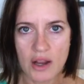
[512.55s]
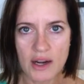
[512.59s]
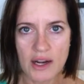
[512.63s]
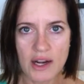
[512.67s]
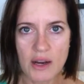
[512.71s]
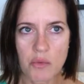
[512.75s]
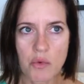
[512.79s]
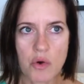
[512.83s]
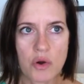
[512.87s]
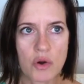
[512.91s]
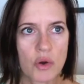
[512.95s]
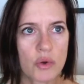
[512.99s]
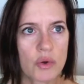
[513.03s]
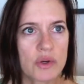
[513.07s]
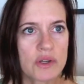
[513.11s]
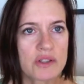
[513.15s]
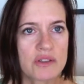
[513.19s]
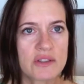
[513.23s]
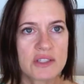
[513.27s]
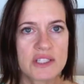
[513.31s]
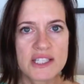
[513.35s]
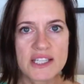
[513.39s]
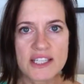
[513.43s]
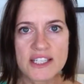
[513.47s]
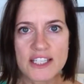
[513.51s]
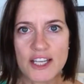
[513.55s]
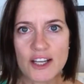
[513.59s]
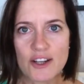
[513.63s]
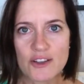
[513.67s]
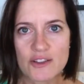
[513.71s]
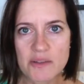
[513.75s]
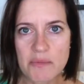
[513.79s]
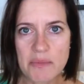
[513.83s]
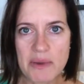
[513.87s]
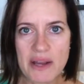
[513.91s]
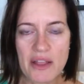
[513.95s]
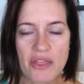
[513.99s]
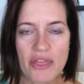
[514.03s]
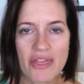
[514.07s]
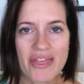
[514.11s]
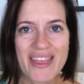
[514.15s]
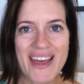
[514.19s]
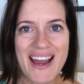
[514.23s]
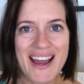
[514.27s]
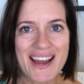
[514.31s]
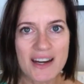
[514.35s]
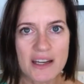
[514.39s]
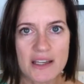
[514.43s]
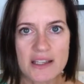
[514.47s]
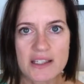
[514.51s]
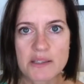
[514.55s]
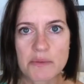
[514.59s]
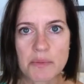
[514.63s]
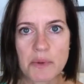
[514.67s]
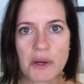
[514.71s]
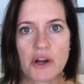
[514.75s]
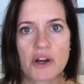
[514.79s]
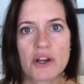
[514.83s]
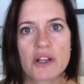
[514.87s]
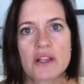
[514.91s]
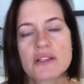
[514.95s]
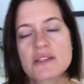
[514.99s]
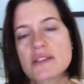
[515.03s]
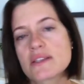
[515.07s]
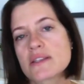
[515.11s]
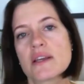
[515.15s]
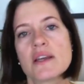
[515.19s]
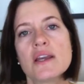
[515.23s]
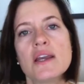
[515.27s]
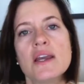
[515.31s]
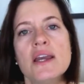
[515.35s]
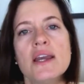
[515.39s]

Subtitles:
And I won't go into the details about that experience.